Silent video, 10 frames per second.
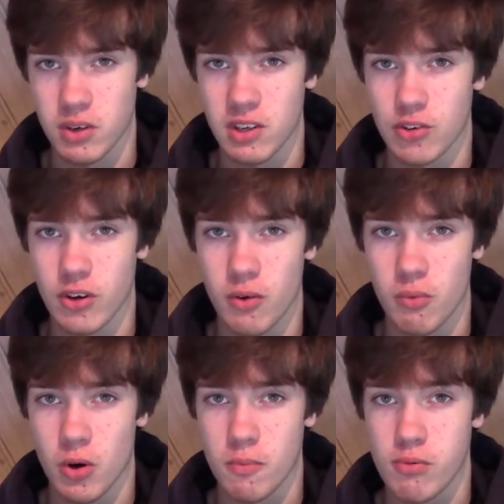We need to know
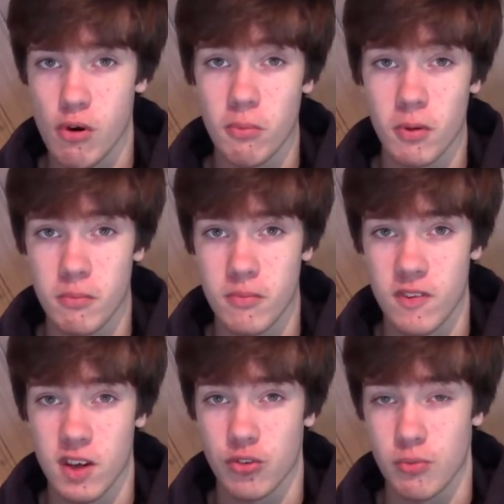what problem
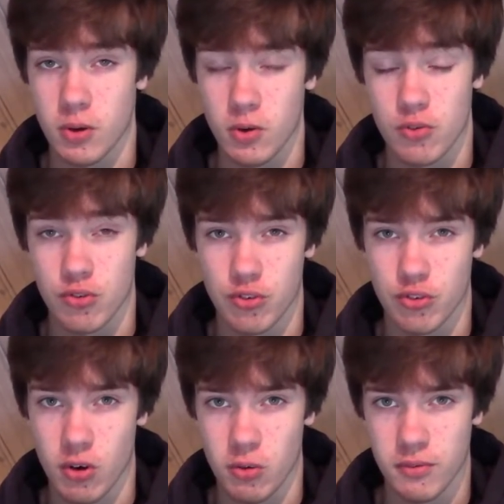they're supposed to
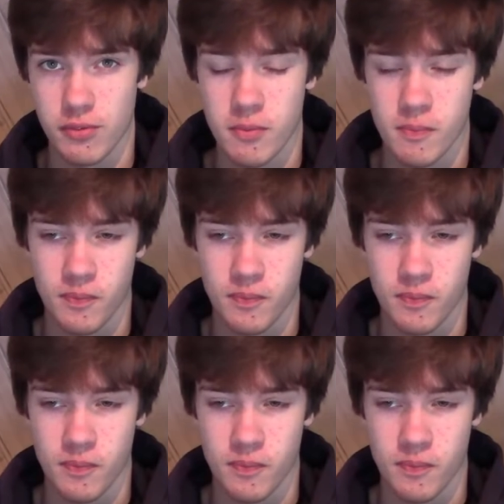solve.